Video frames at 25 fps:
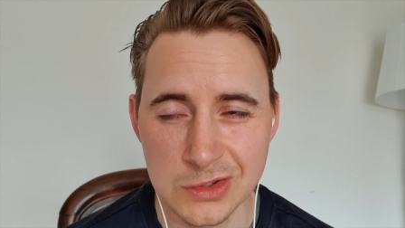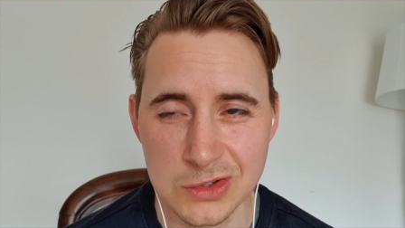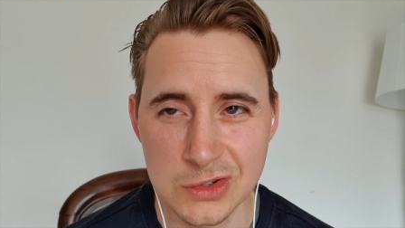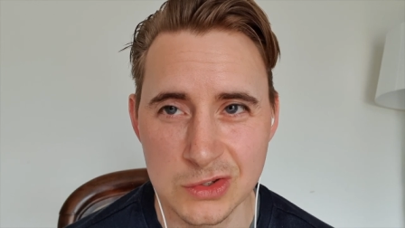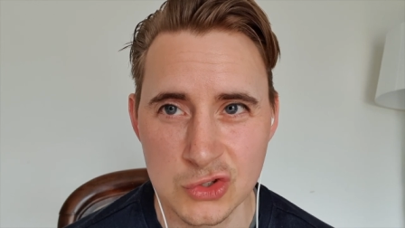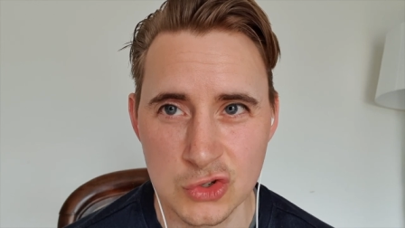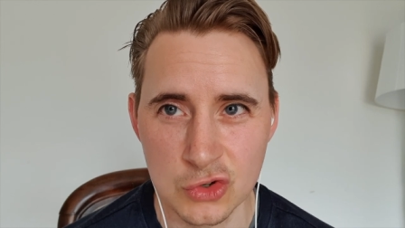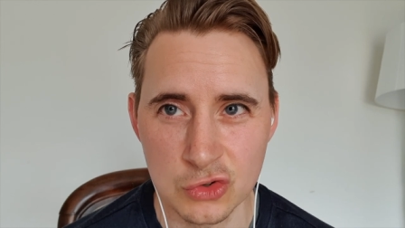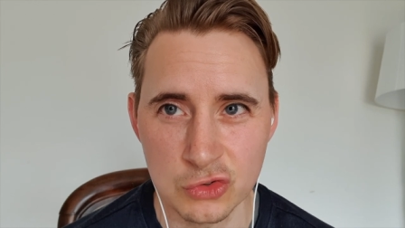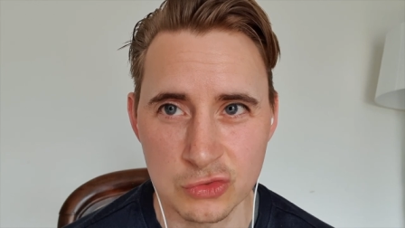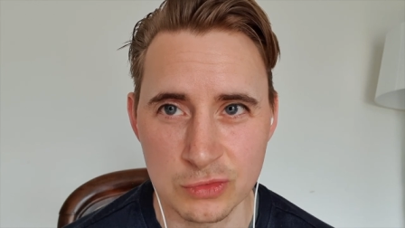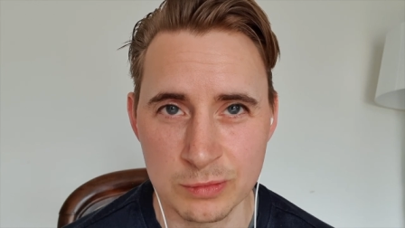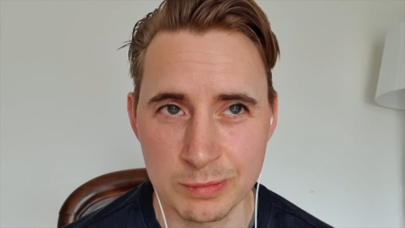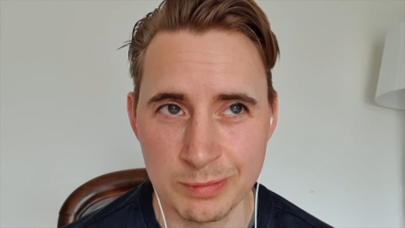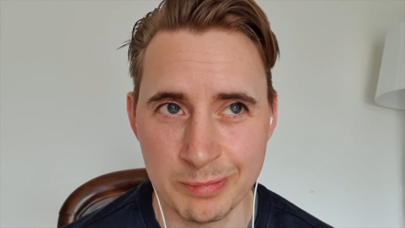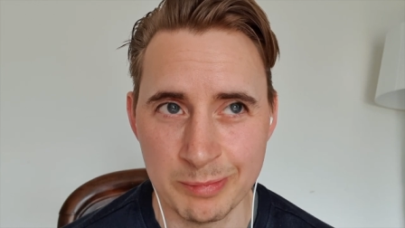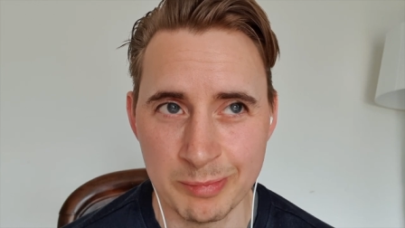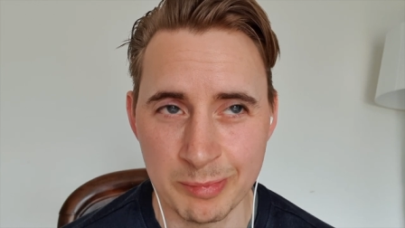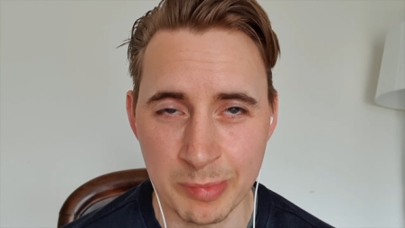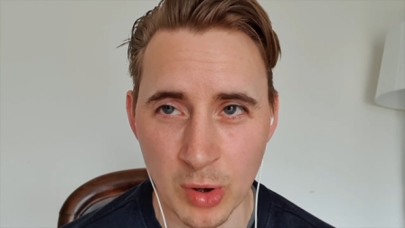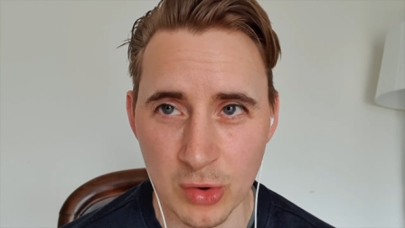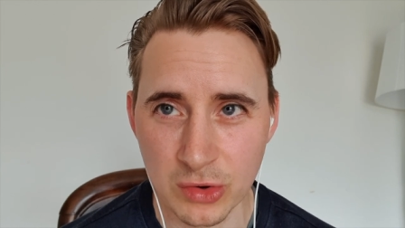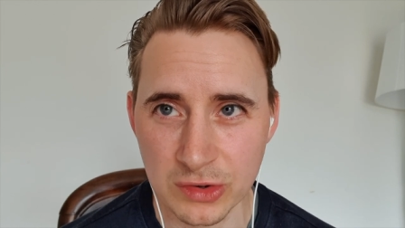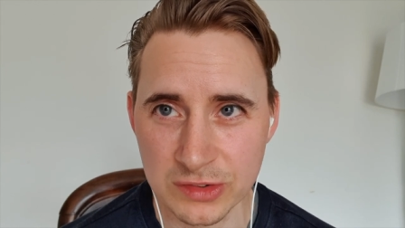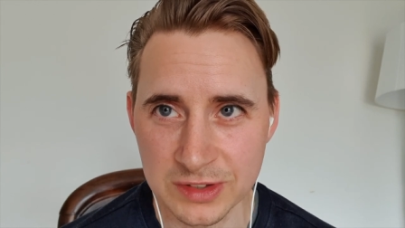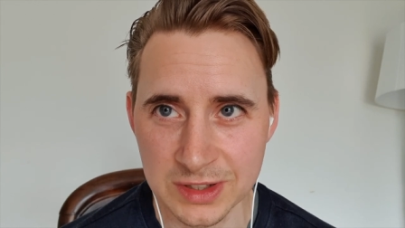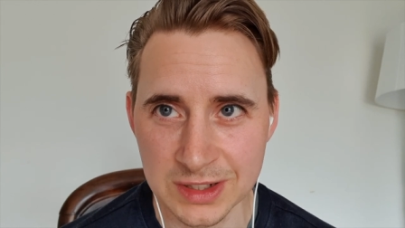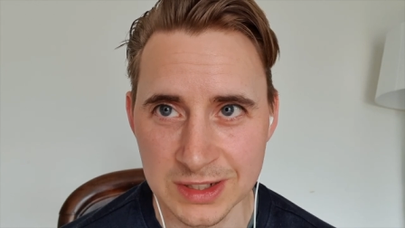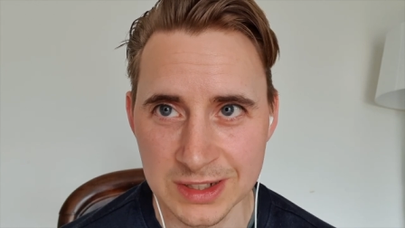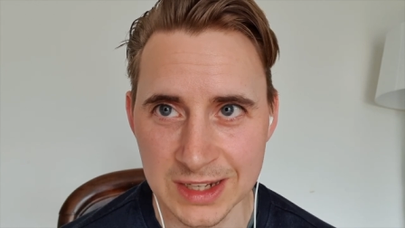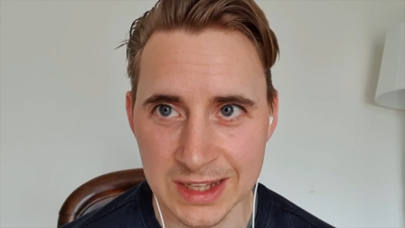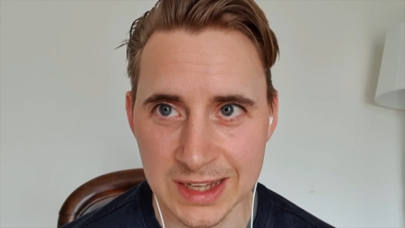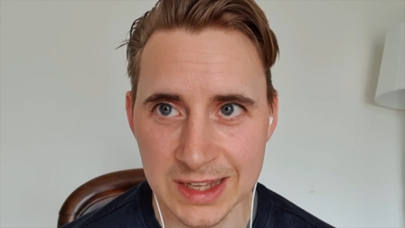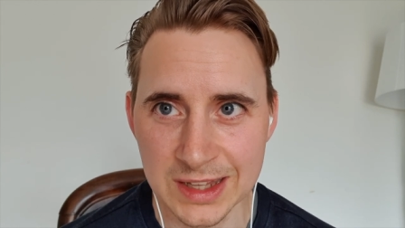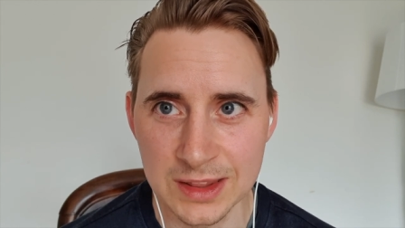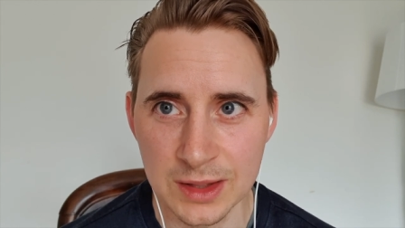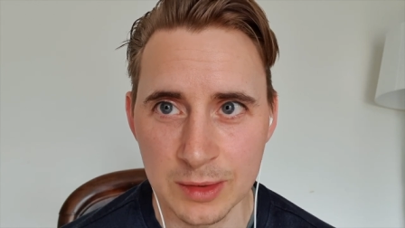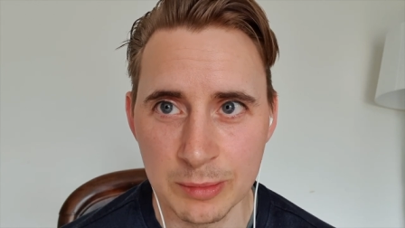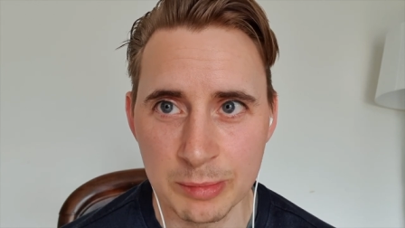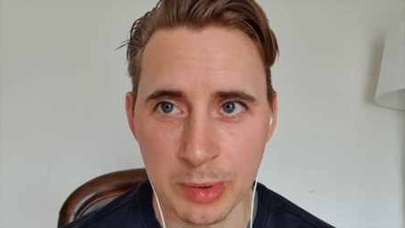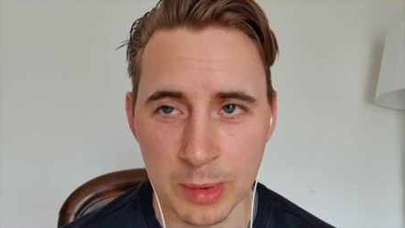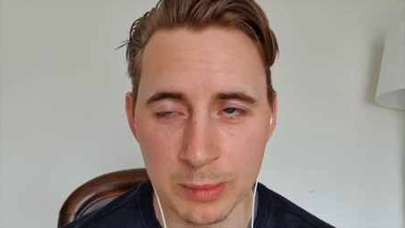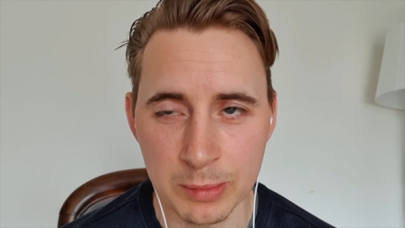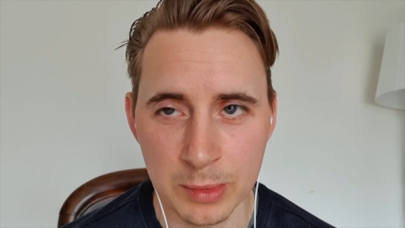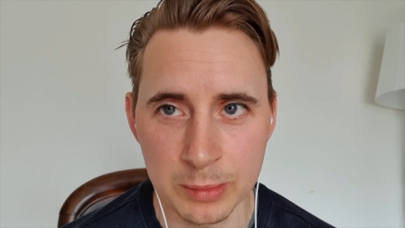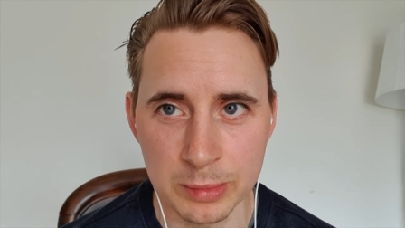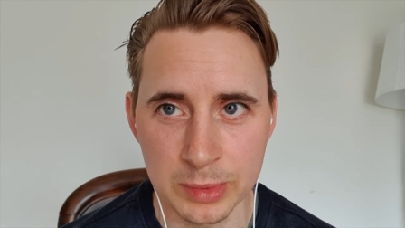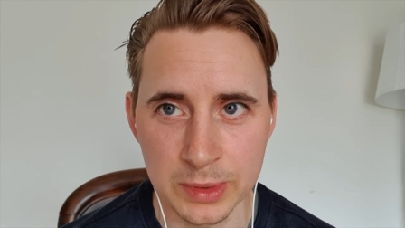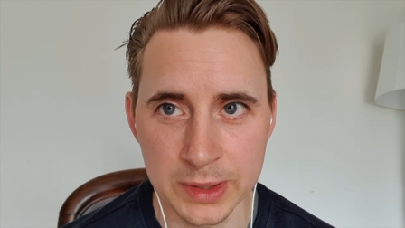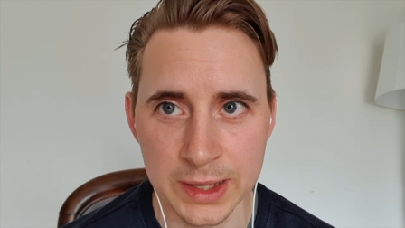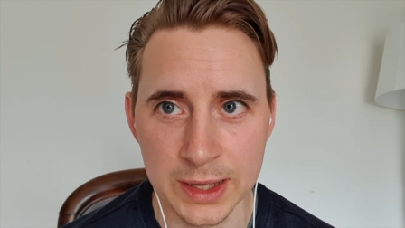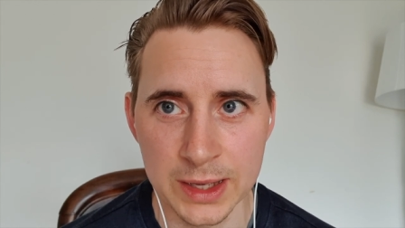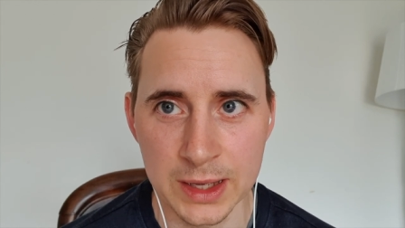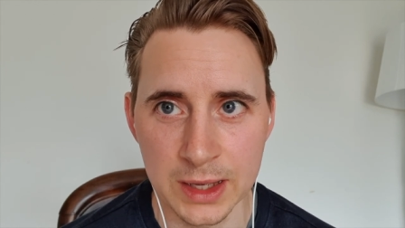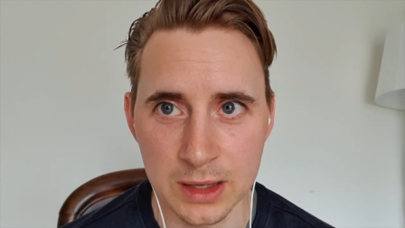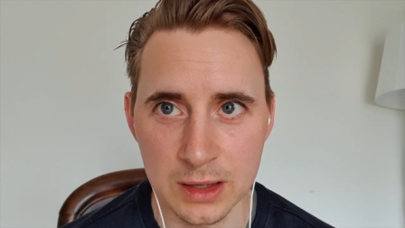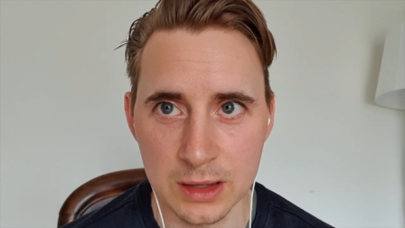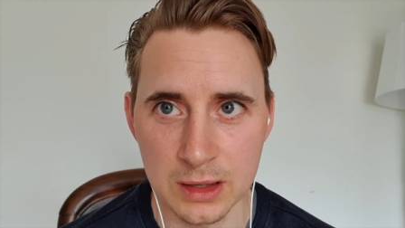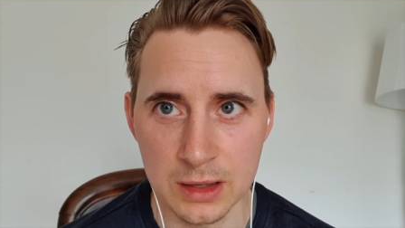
just boxing neither. Probably